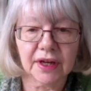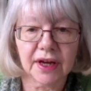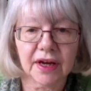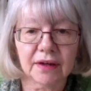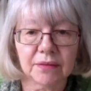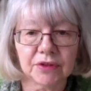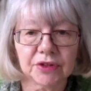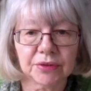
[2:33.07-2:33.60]

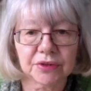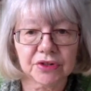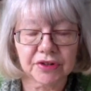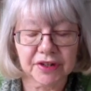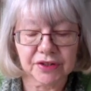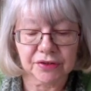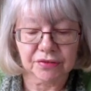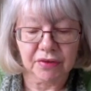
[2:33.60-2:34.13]
helped to
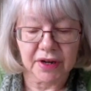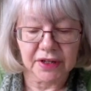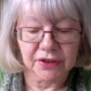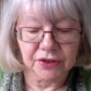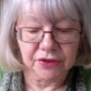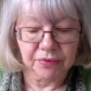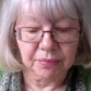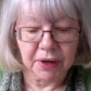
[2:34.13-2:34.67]
address a
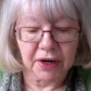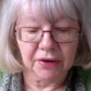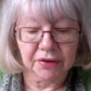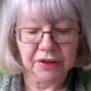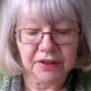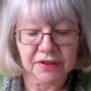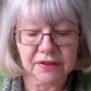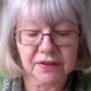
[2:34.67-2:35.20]
range of
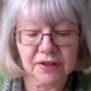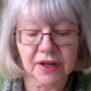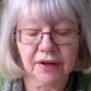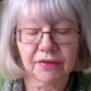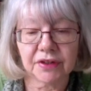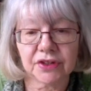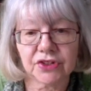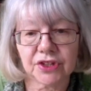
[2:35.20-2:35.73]
barriers, how
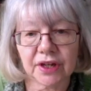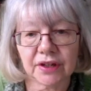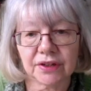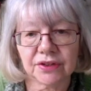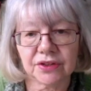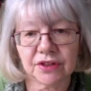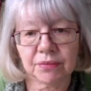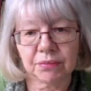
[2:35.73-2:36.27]
they
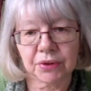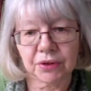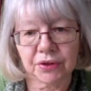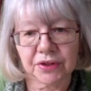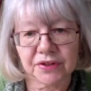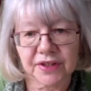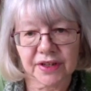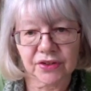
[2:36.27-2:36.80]
challenged
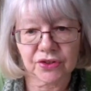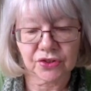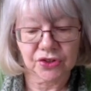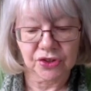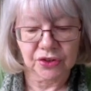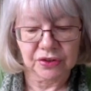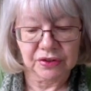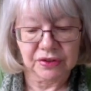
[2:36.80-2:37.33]
employers'
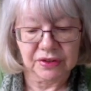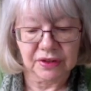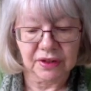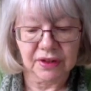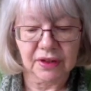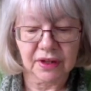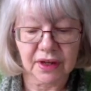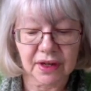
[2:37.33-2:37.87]
attitudes
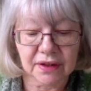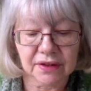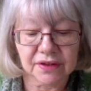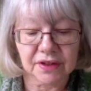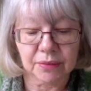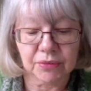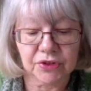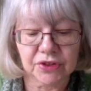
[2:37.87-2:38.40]
and
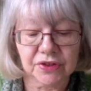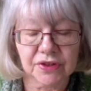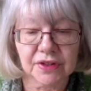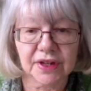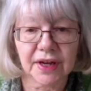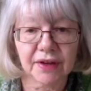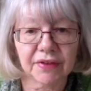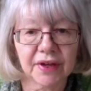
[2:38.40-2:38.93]
assumptions,
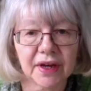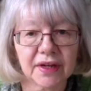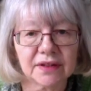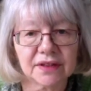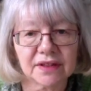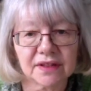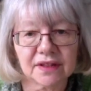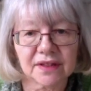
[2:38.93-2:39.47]
and how they
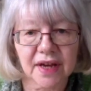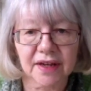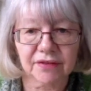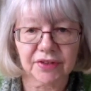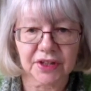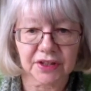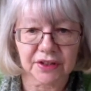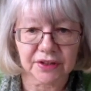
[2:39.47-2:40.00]
acted as
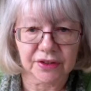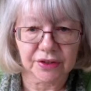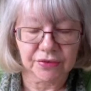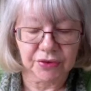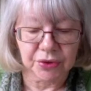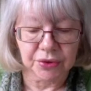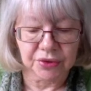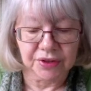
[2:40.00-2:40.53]
advocates
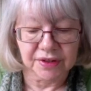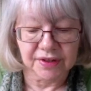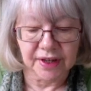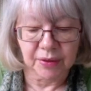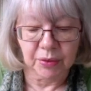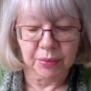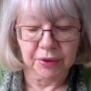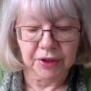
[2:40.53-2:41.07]
for
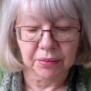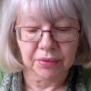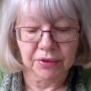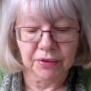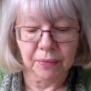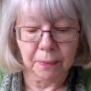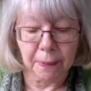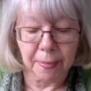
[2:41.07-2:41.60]
disabled
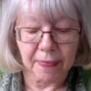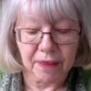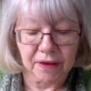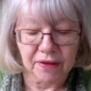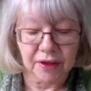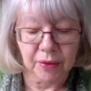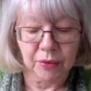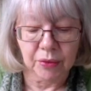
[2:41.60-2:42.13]
people
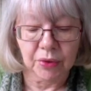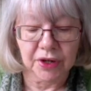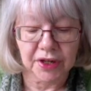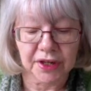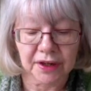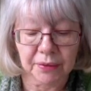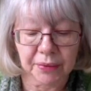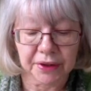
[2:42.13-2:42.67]
that they were
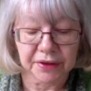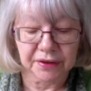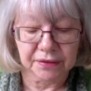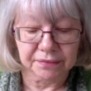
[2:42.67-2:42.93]
working with.